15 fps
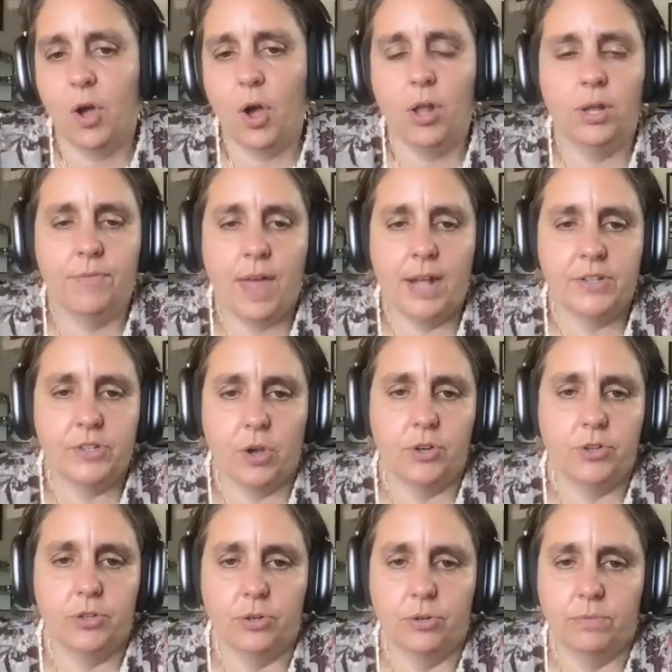And all of that's
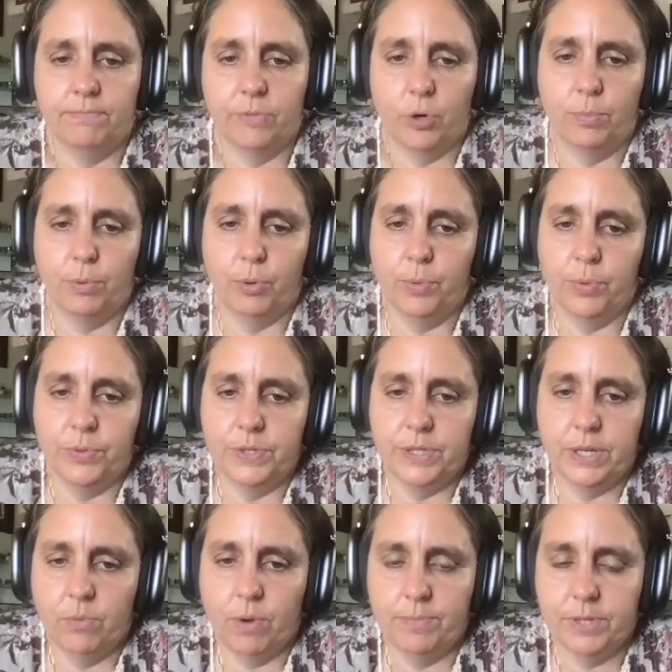on your Herbal Root
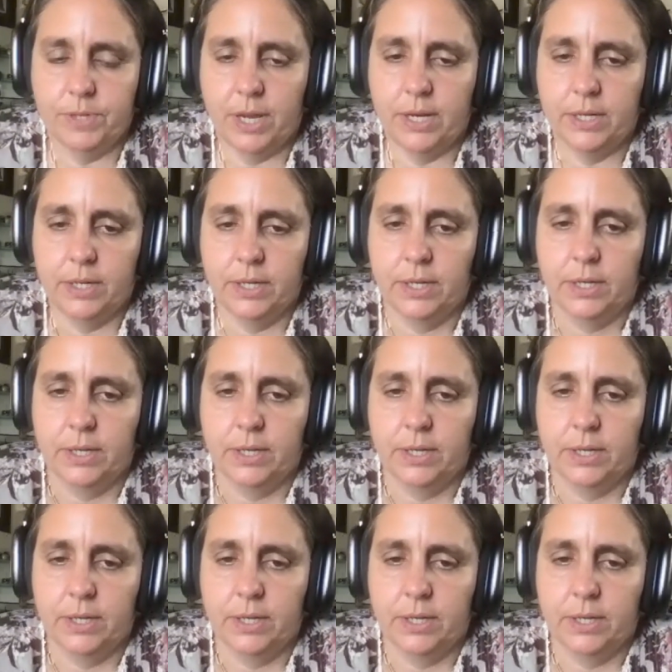Zine website.